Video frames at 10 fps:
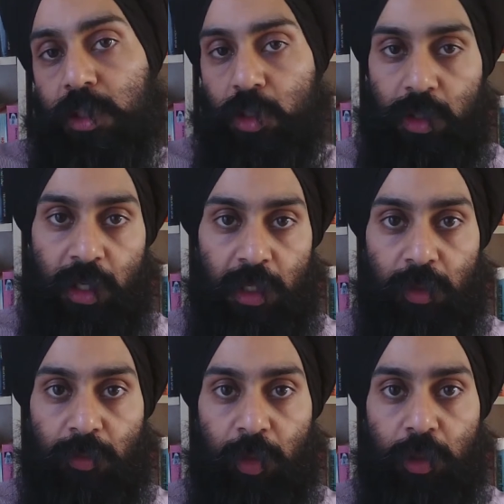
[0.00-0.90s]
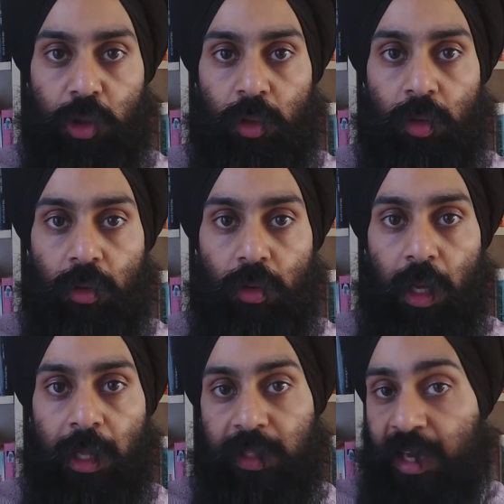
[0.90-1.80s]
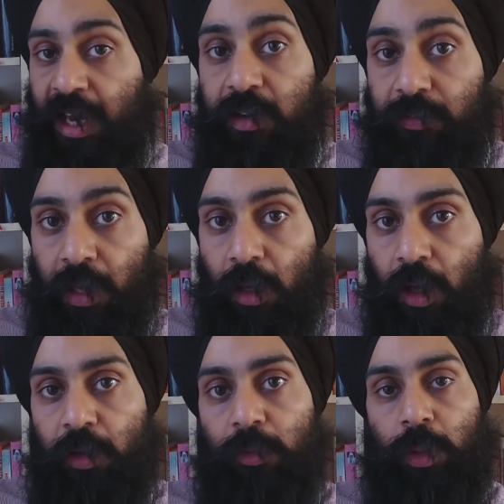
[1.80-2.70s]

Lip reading: to the individual at the end of their life,